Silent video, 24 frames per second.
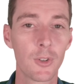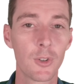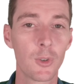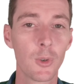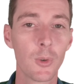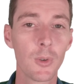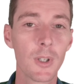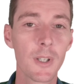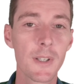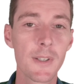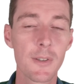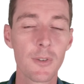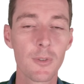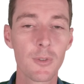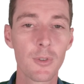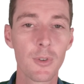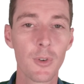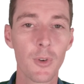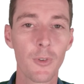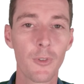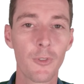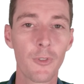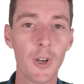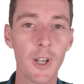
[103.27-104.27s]
Don't listen
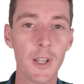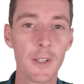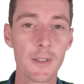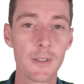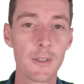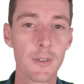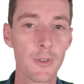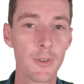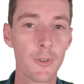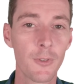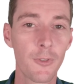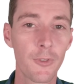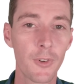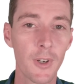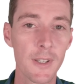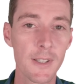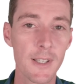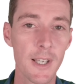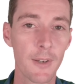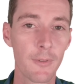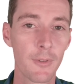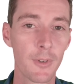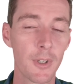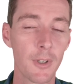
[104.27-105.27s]
to your friends. Your
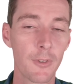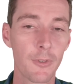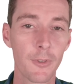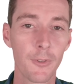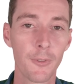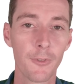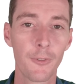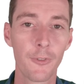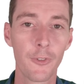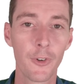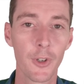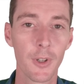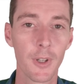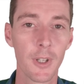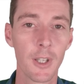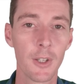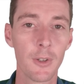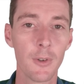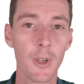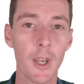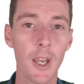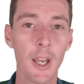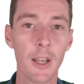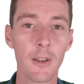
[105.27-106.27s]
friends have a different foot
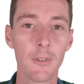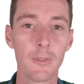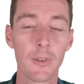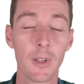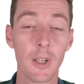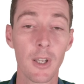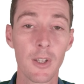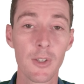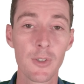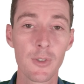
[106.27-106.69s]
than you have.